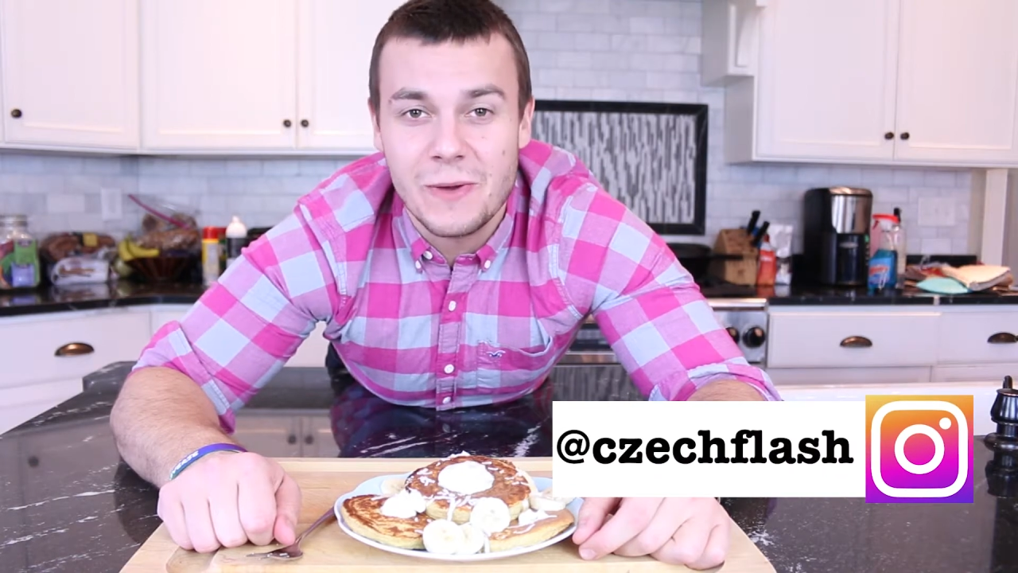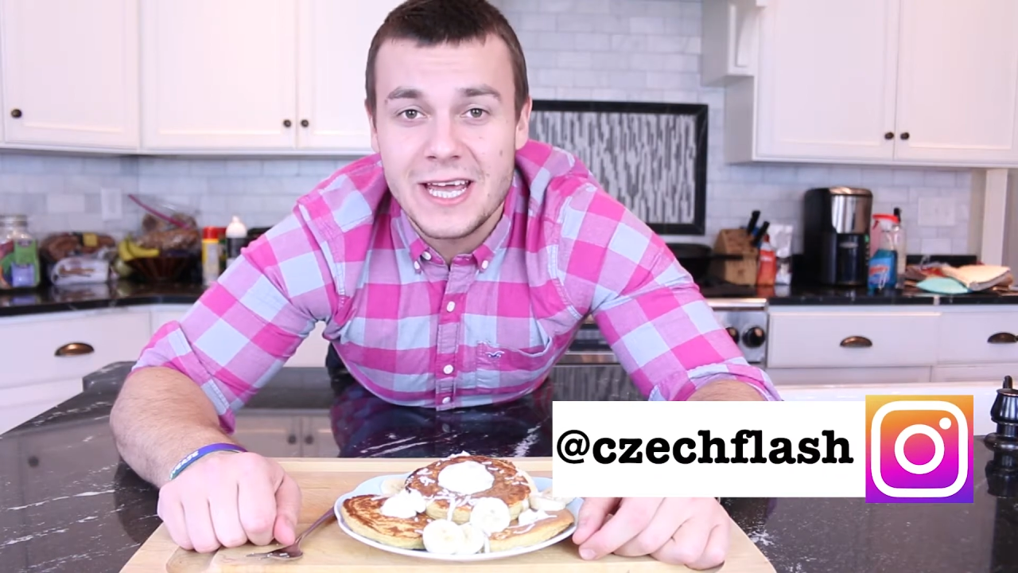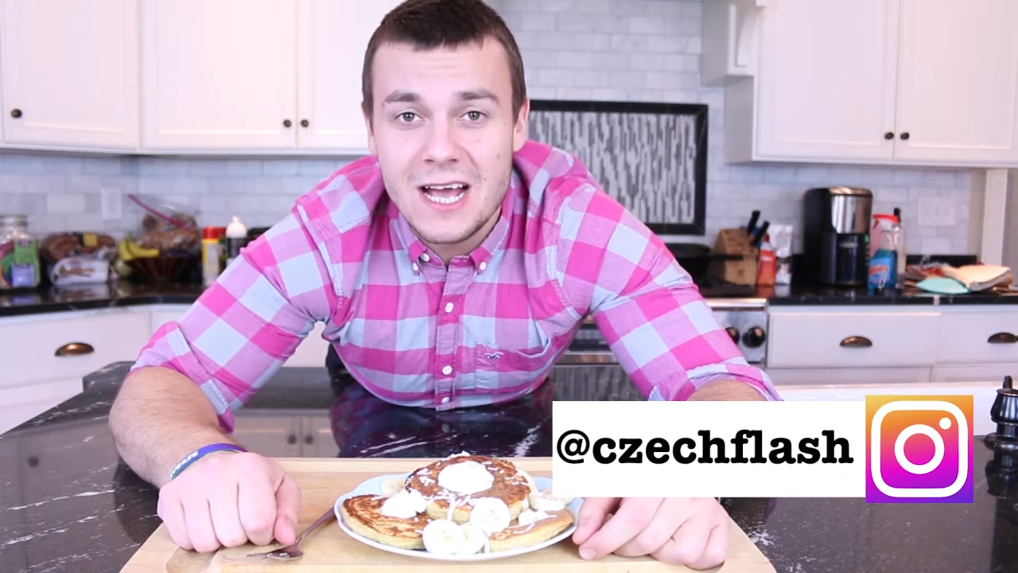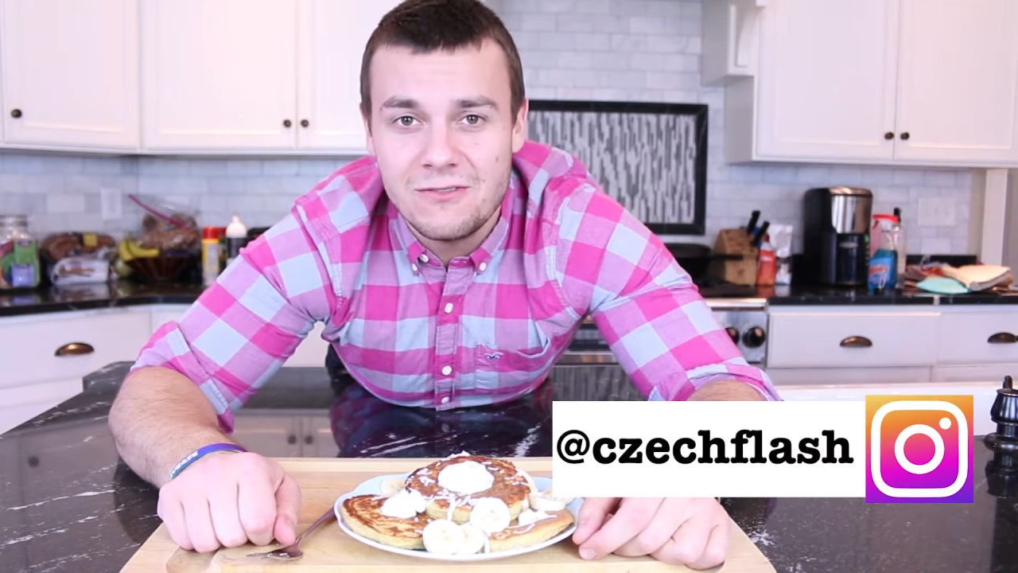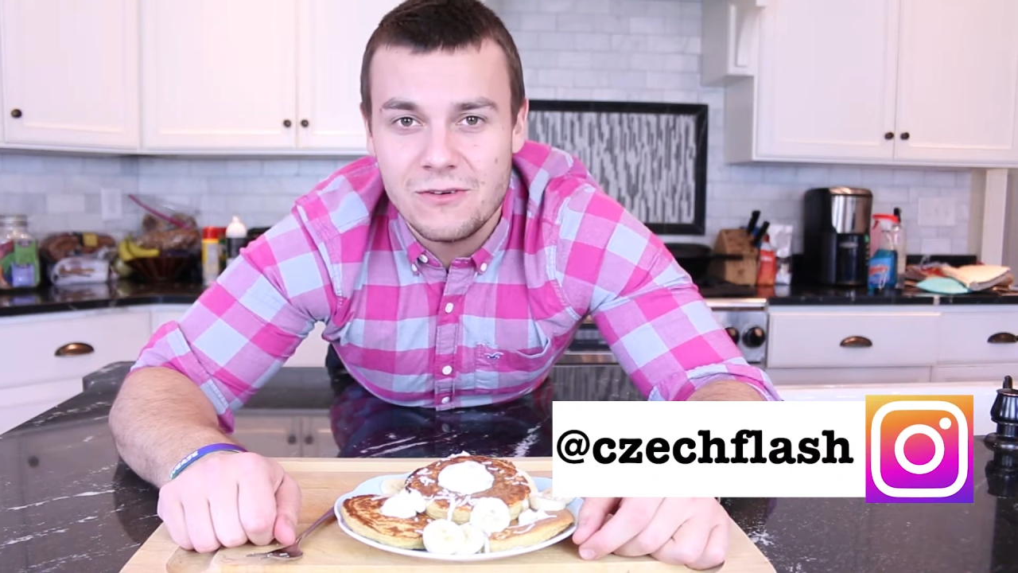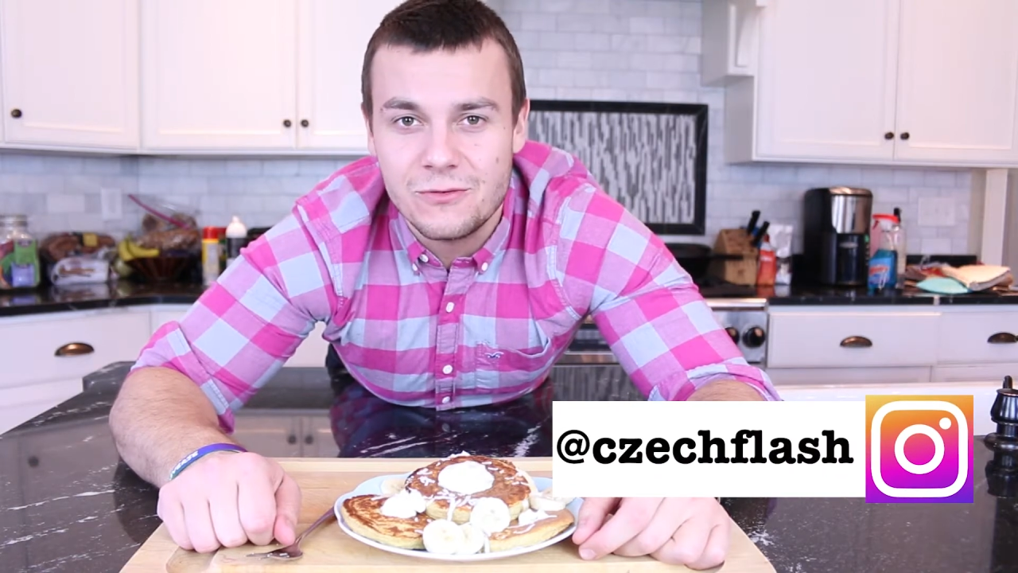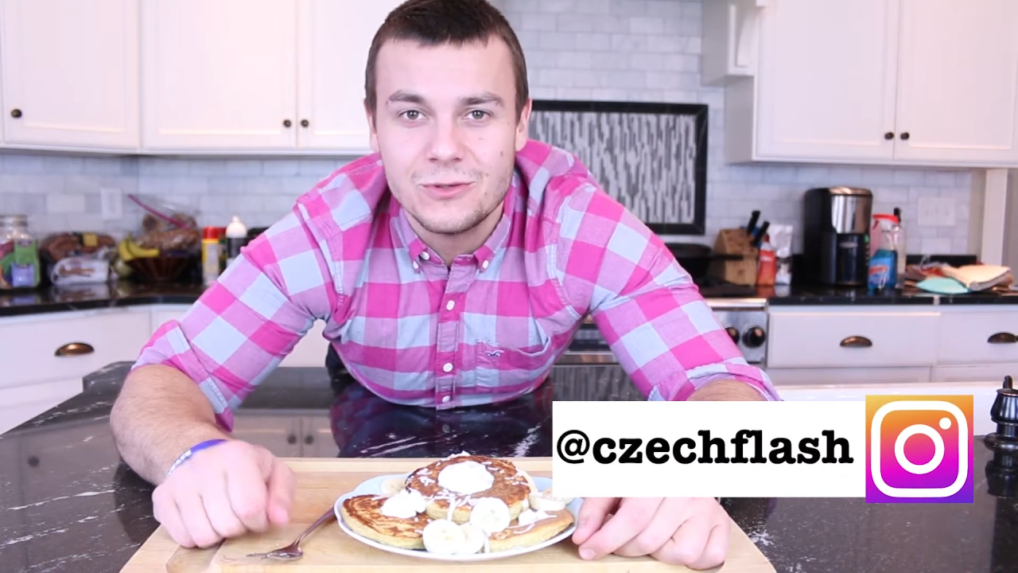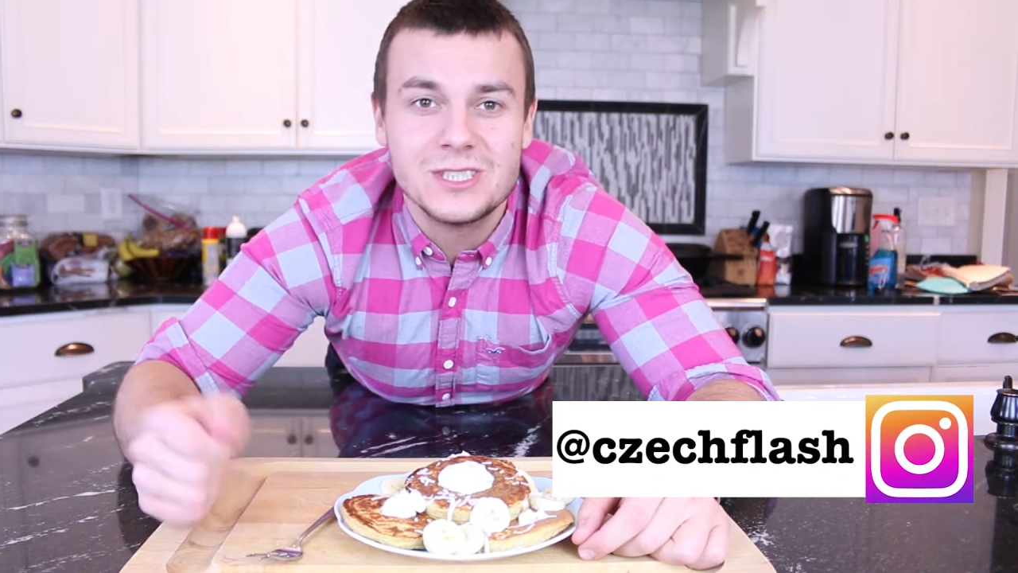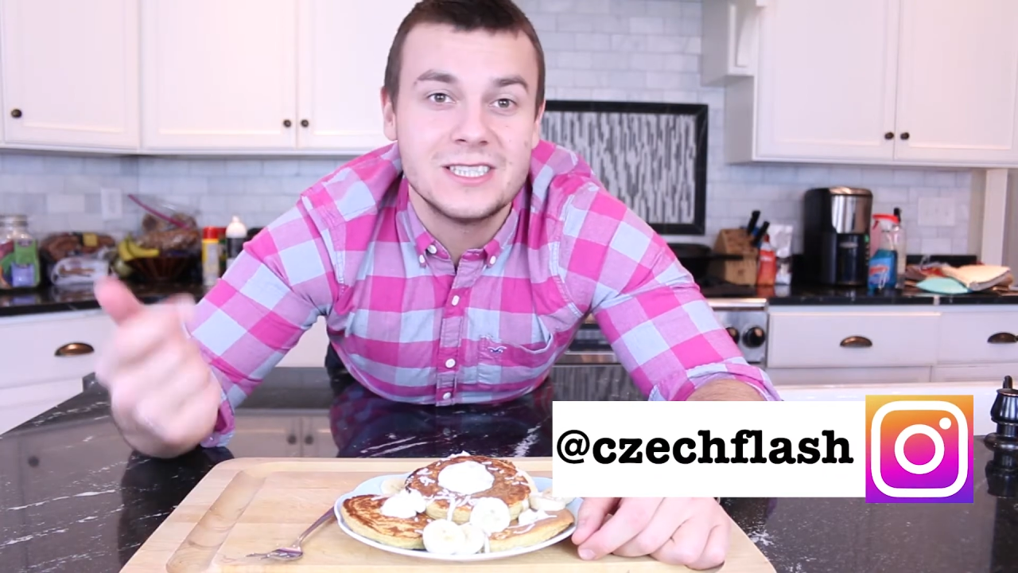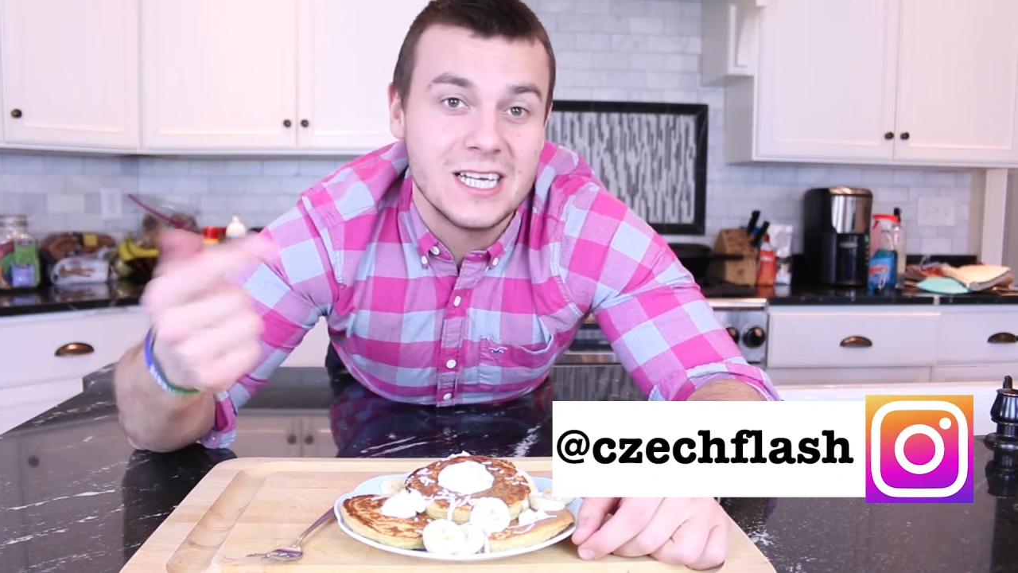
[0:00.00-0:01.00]
make healthy
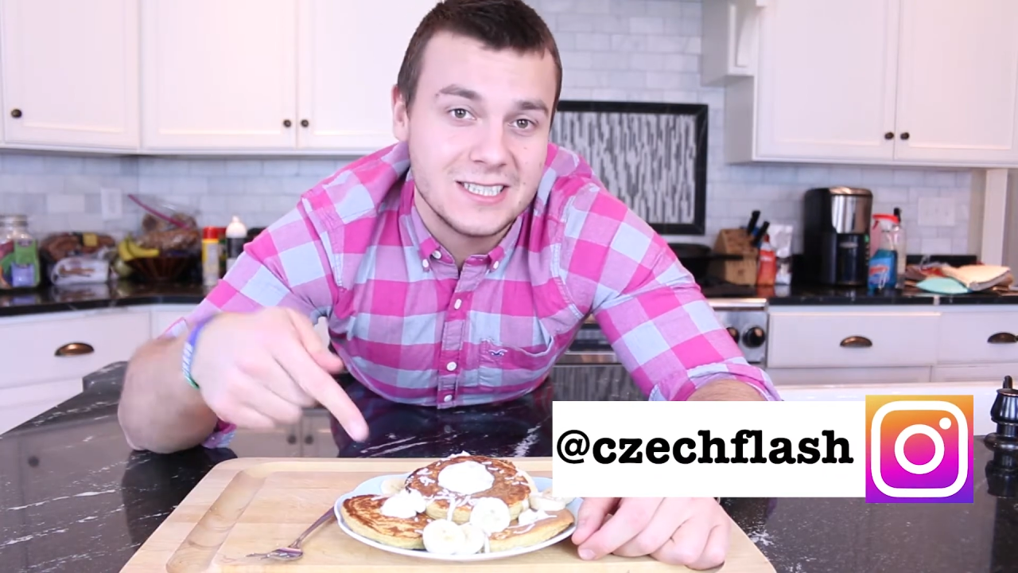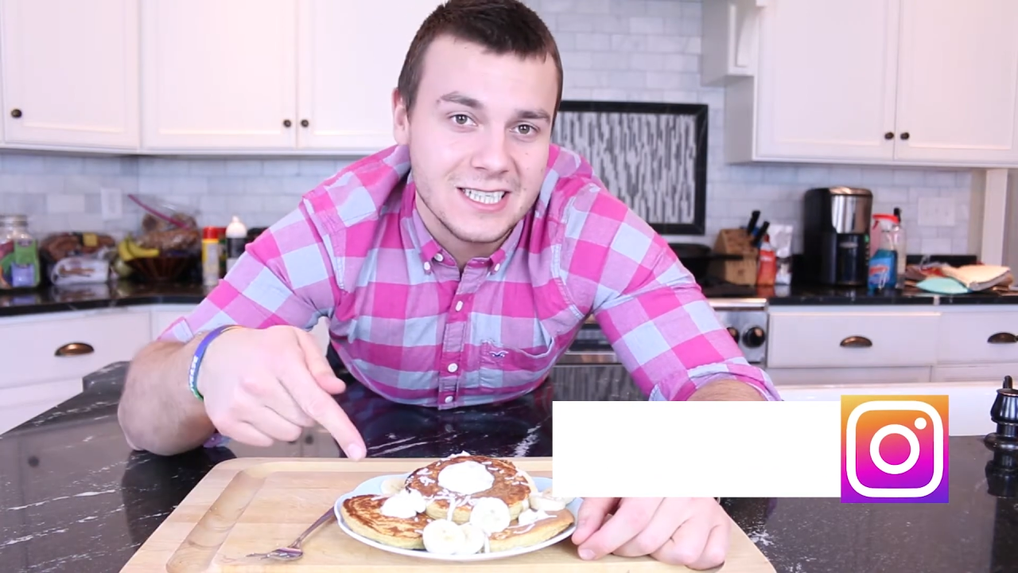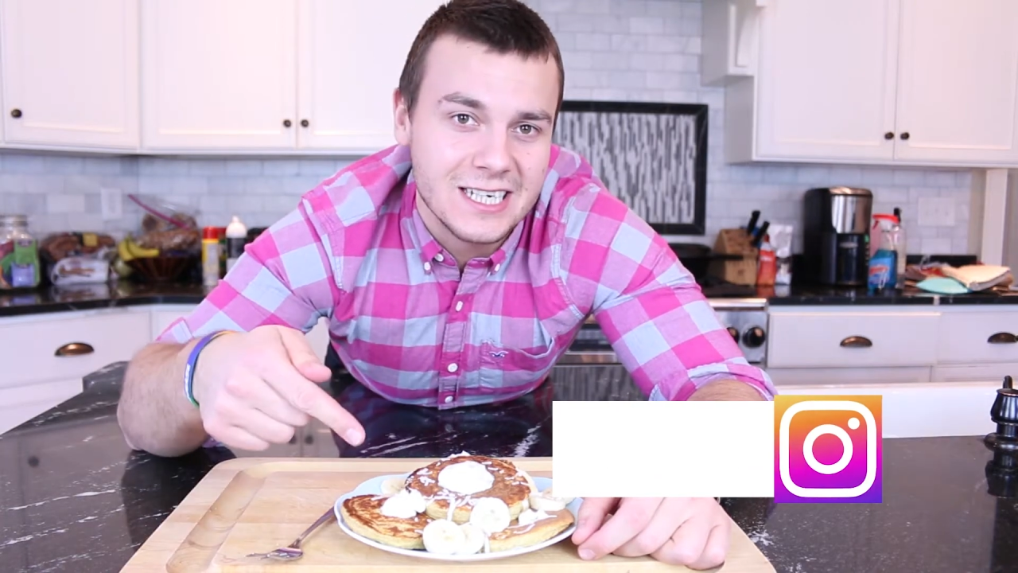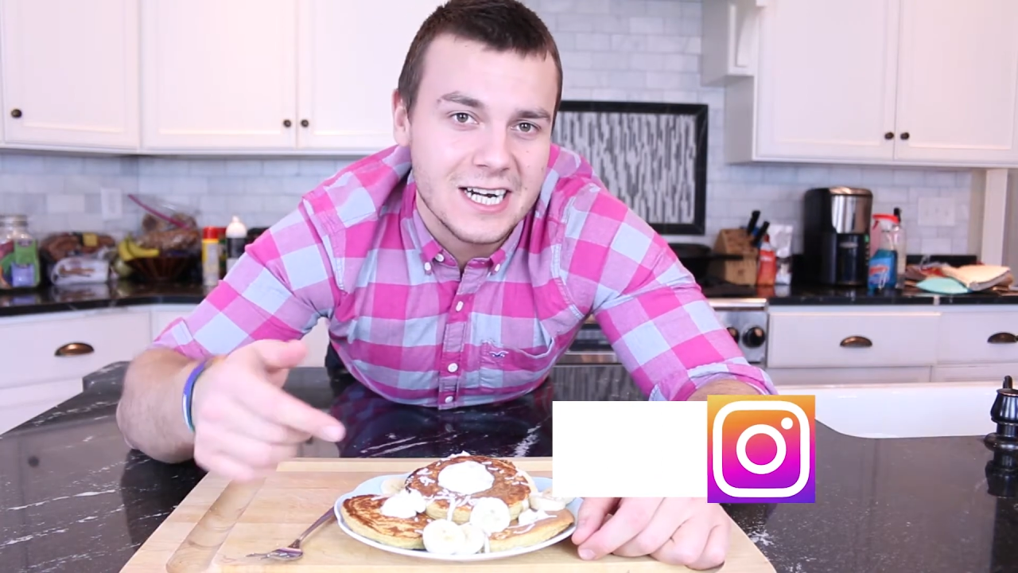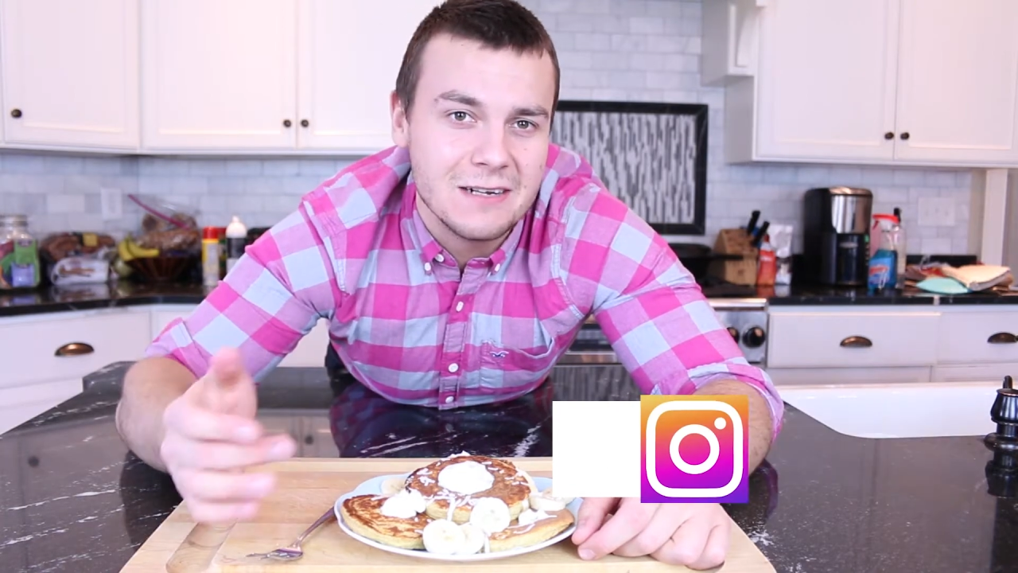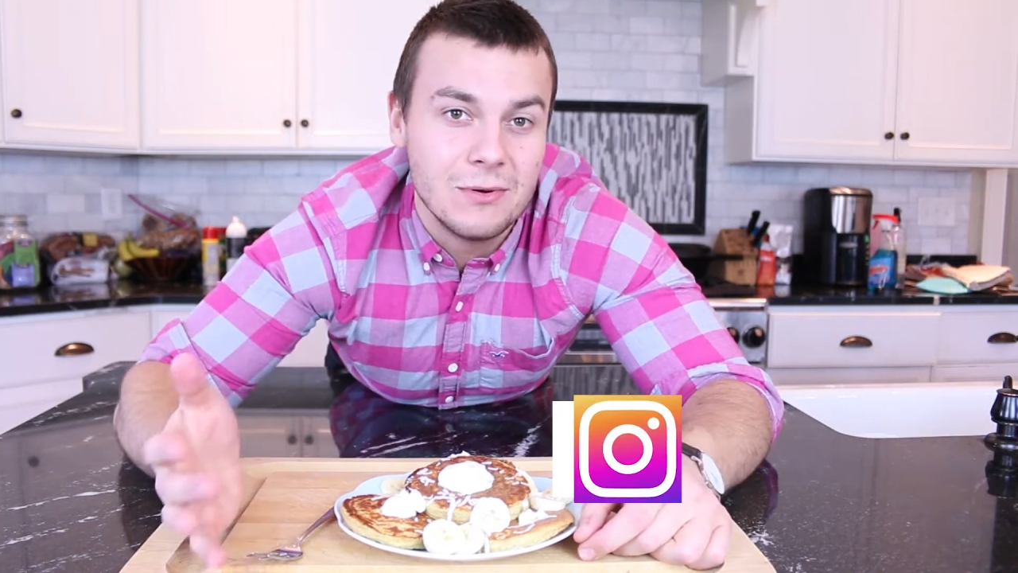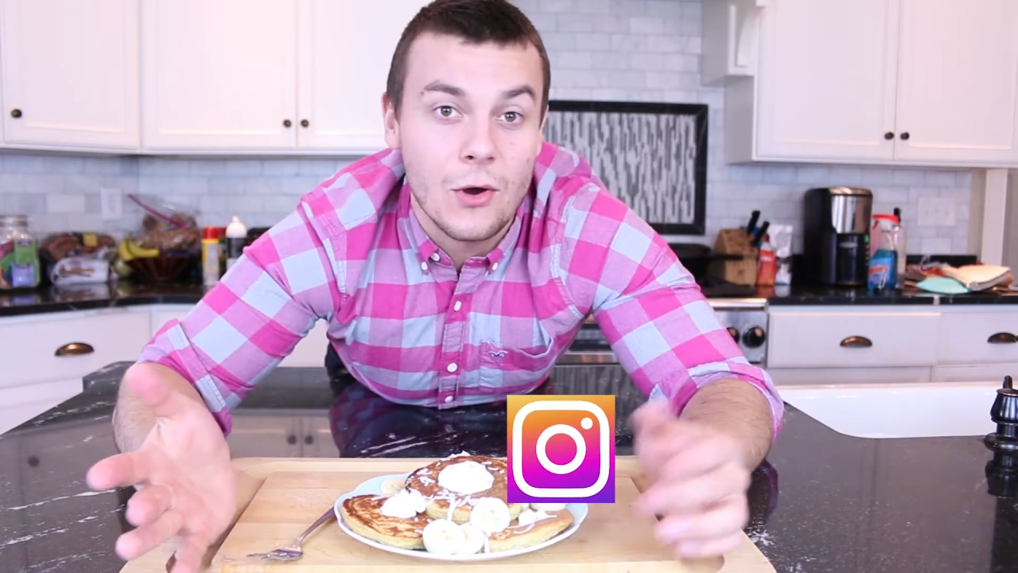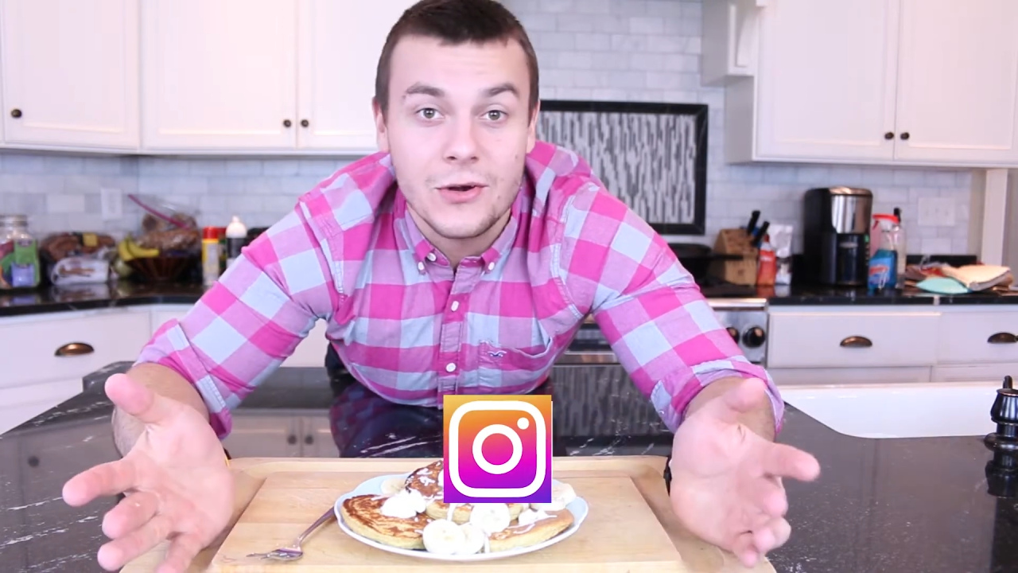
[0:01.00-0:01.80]
foods taste incredible.